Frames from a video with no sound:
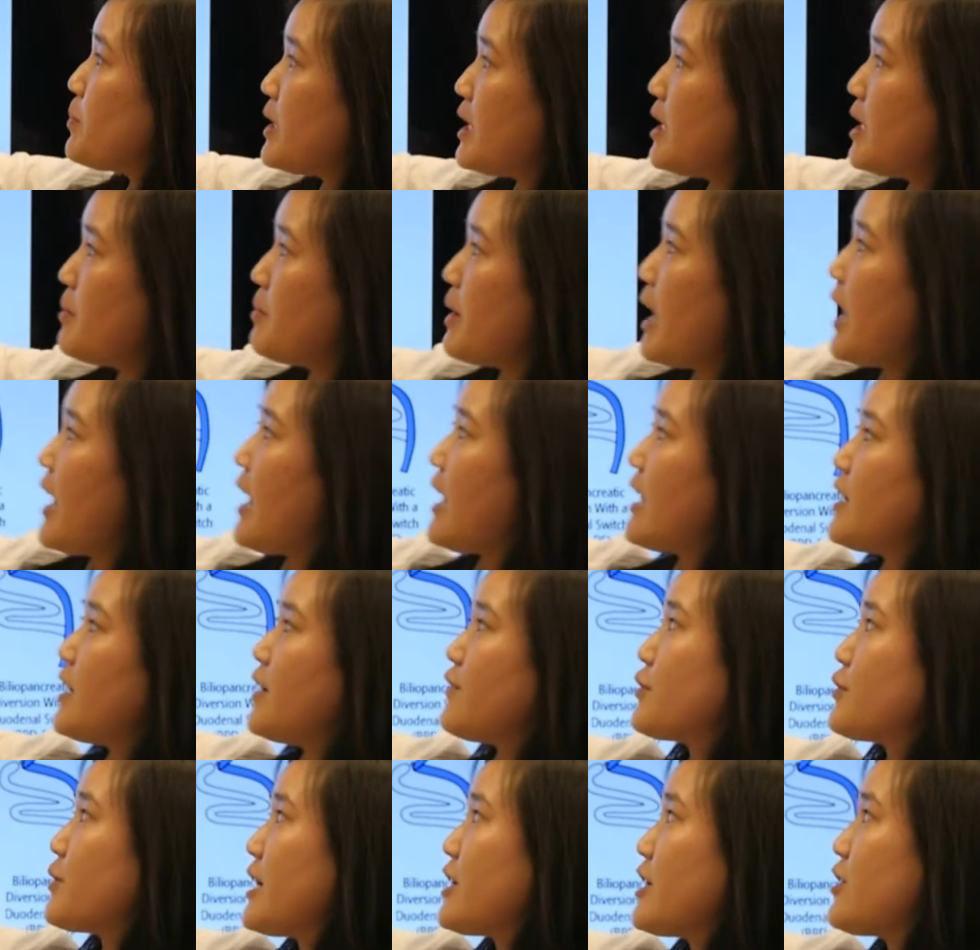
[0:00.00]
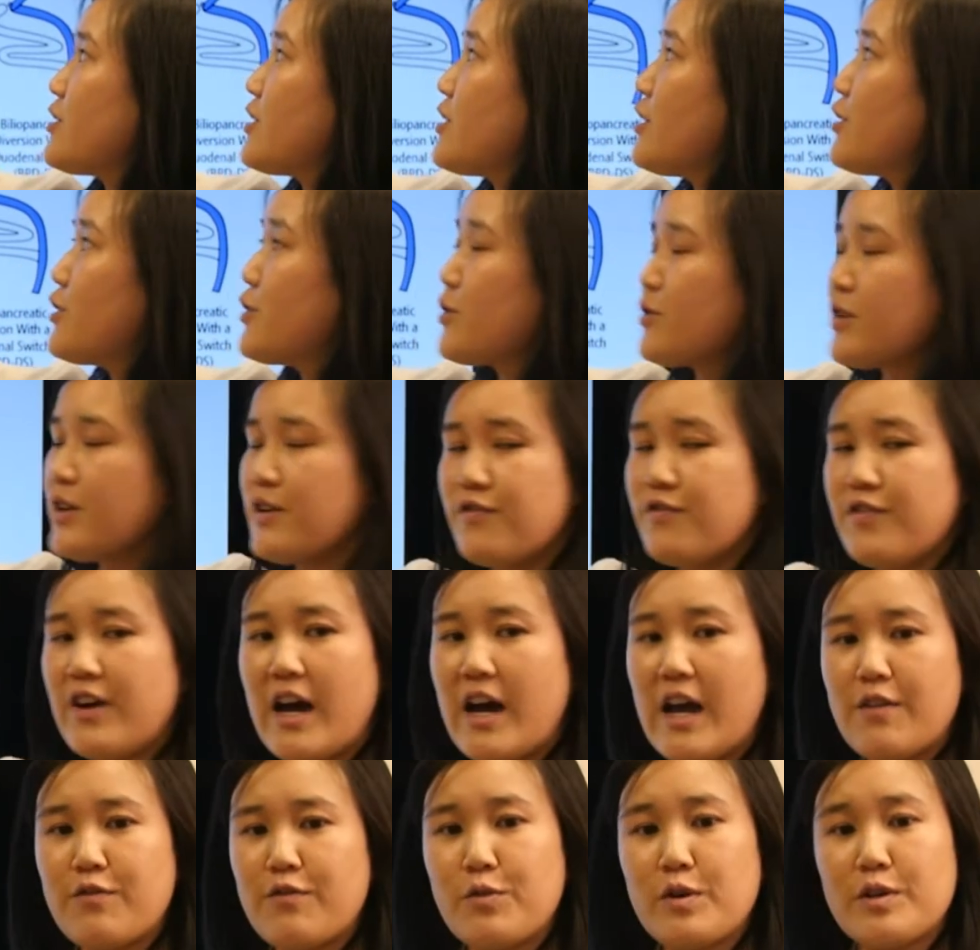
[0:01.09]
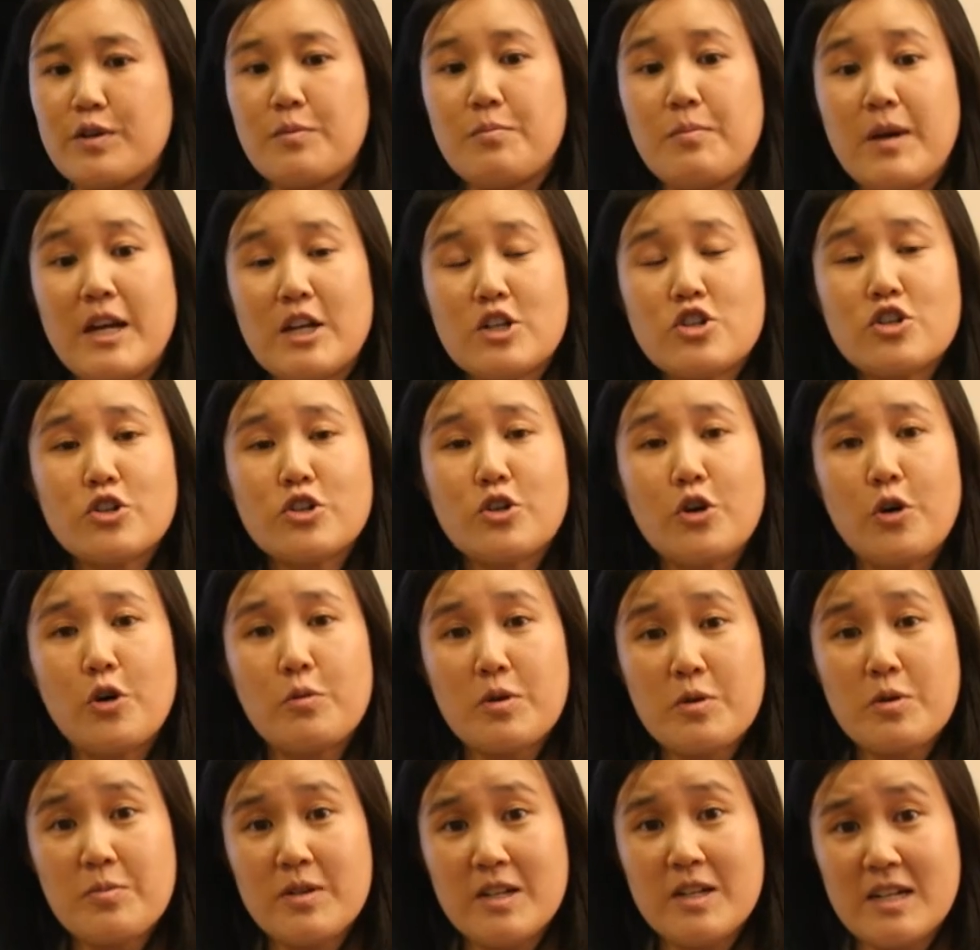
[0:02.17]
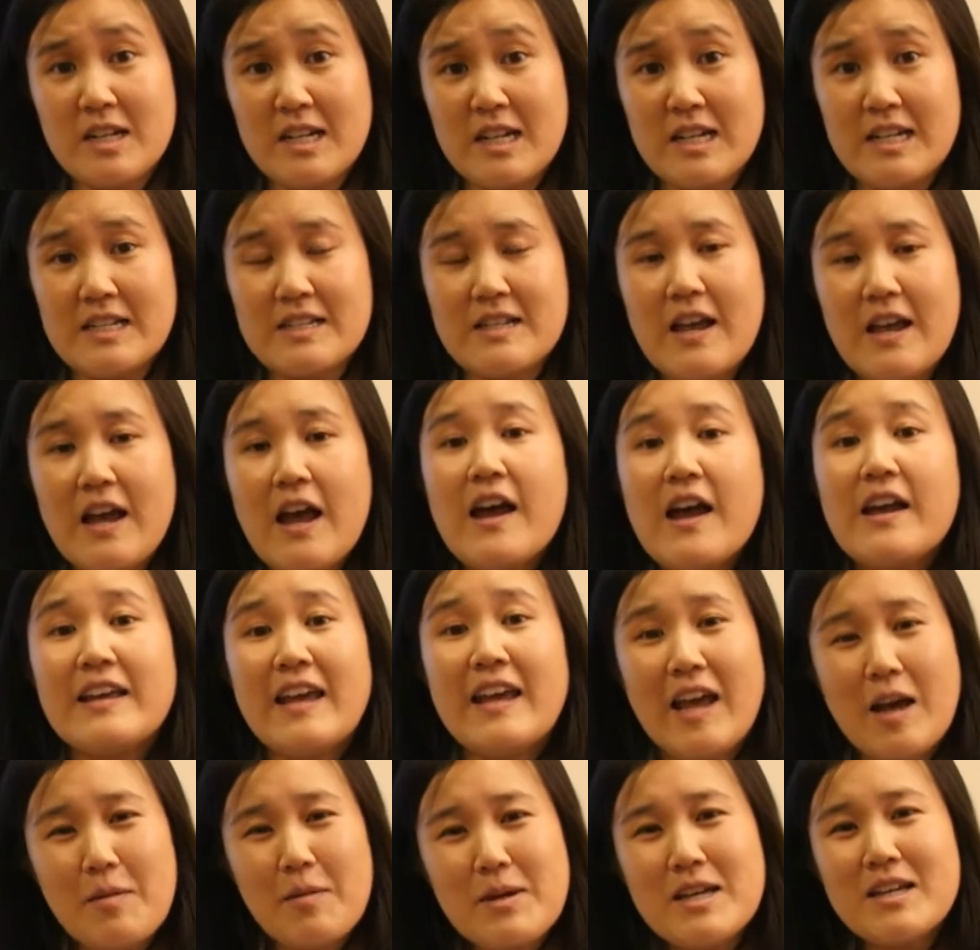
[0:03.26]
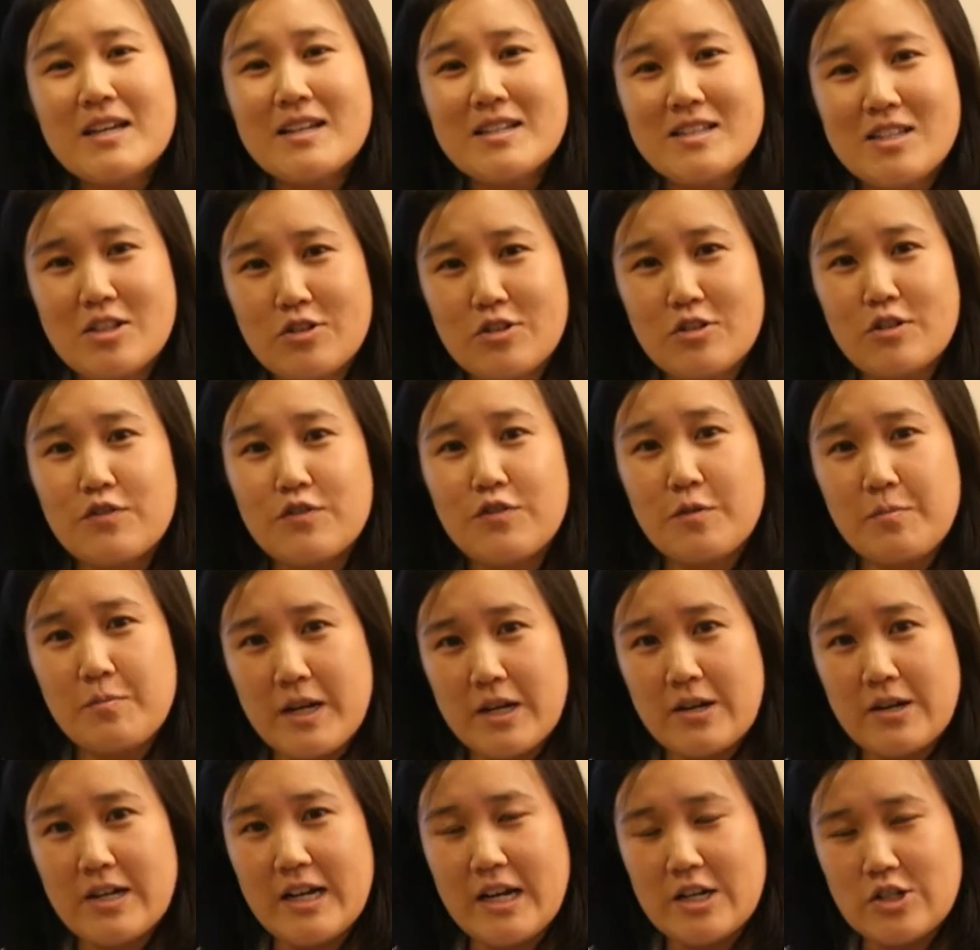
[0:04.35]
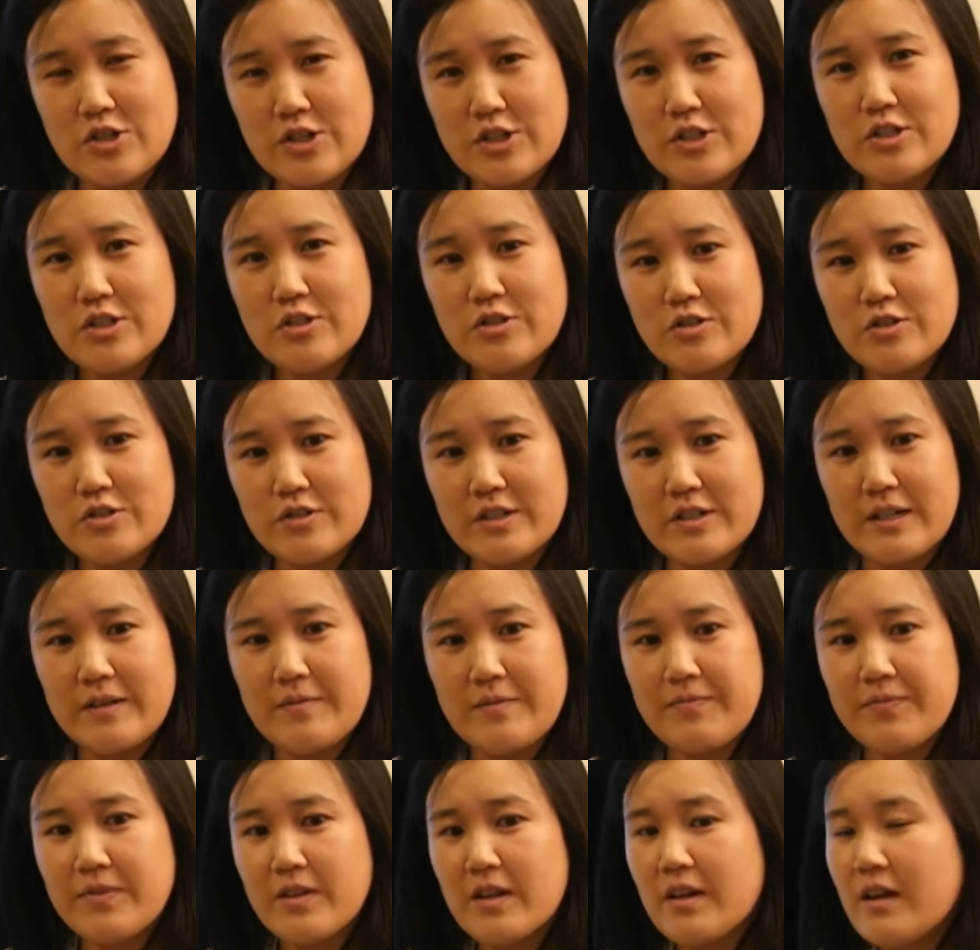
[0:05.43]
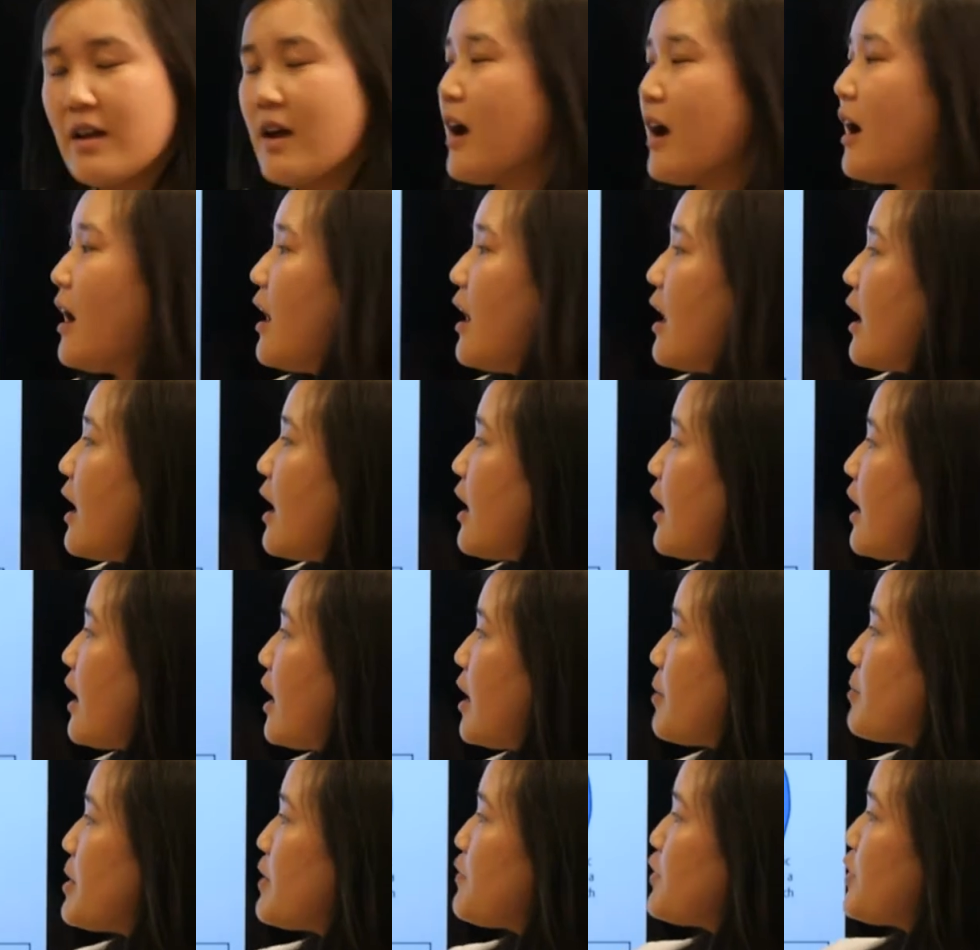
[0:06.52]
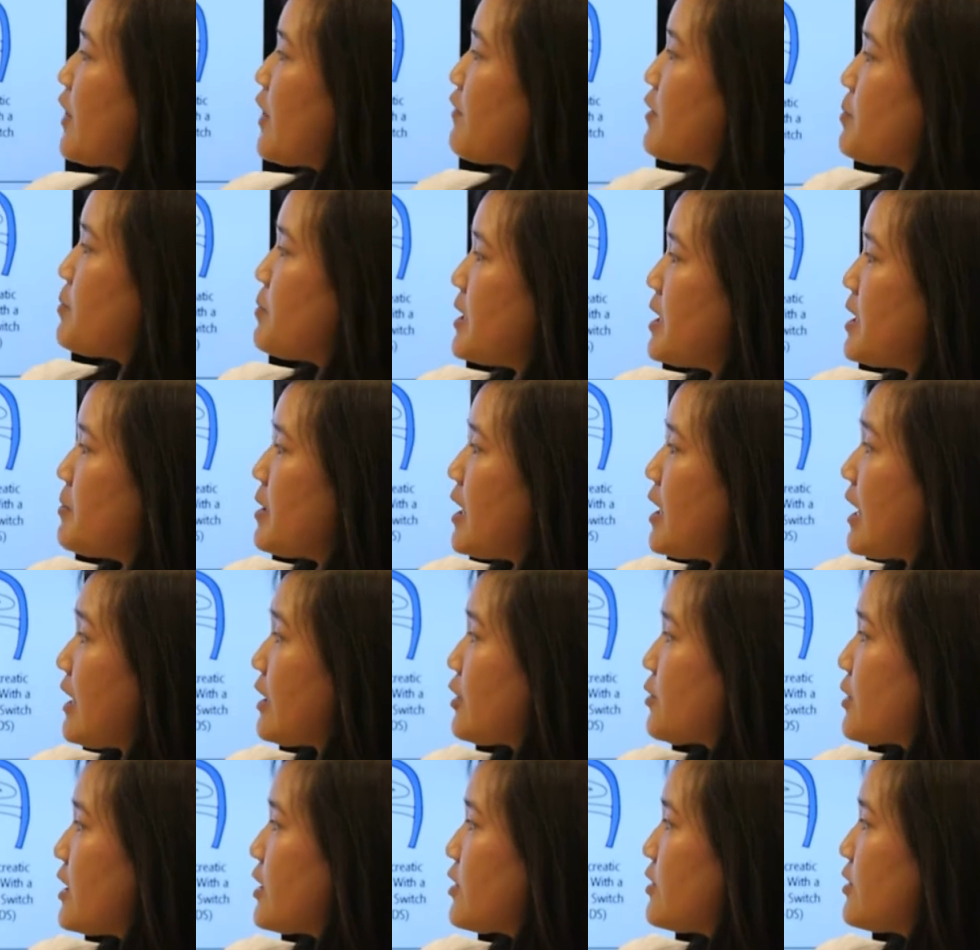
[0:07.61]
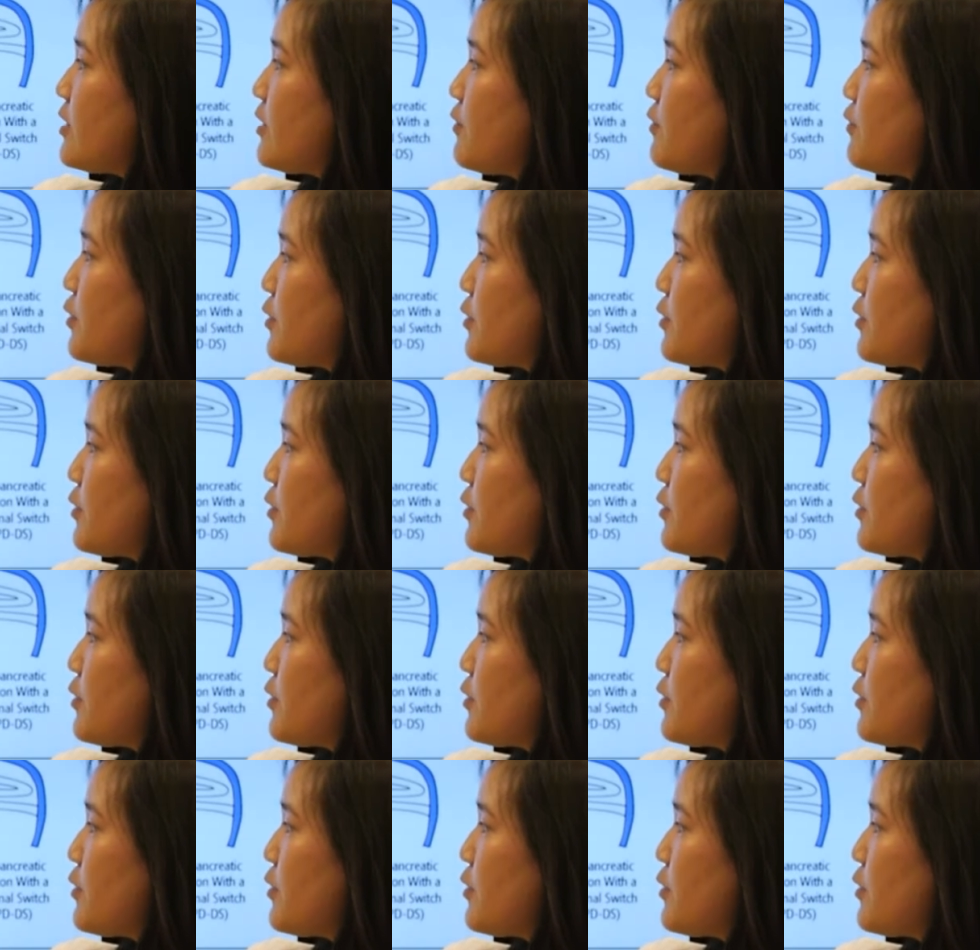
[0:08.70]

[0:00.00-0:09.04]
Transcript: BMI of greater than 35 with major comorbidities can be considered for bariatric surgery. Um, if you have a BMI greater than